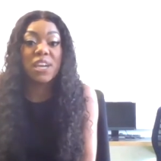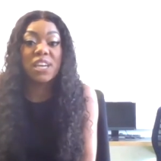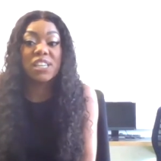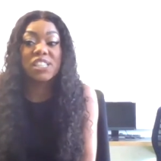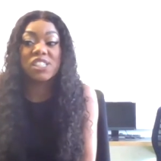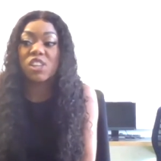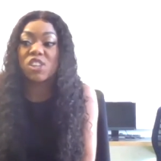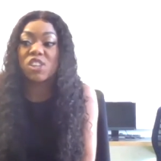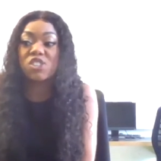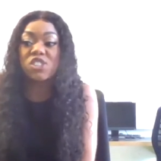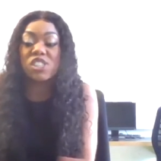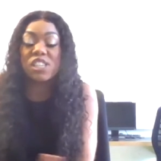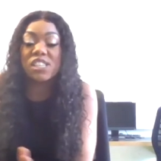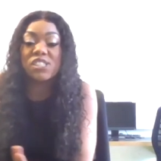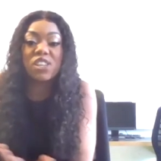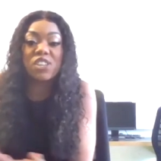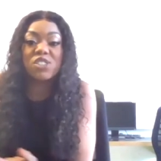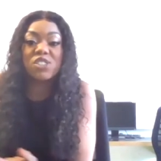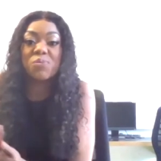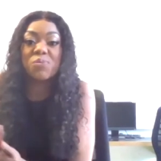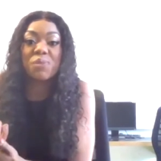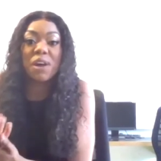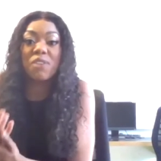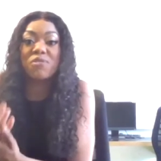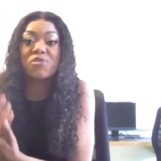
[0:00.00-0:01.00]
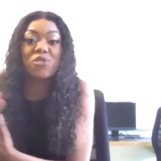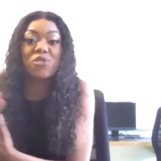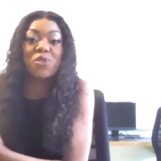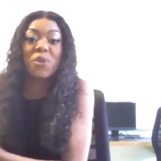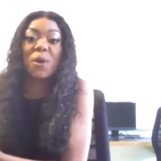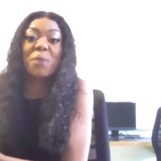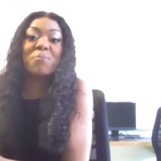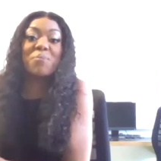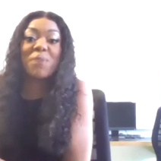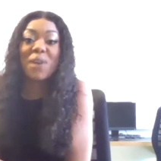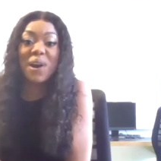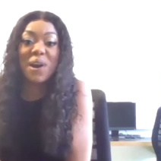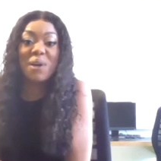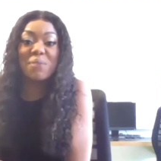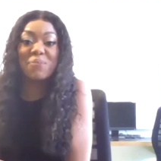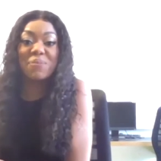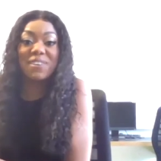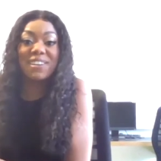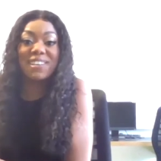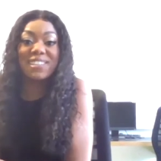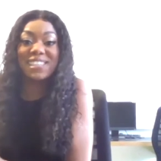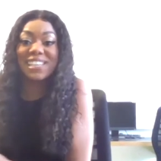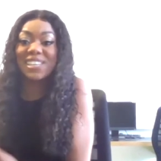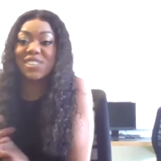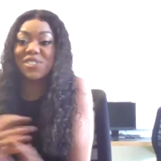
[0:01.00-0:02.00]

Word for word: It's not it's not something I've done on purpose.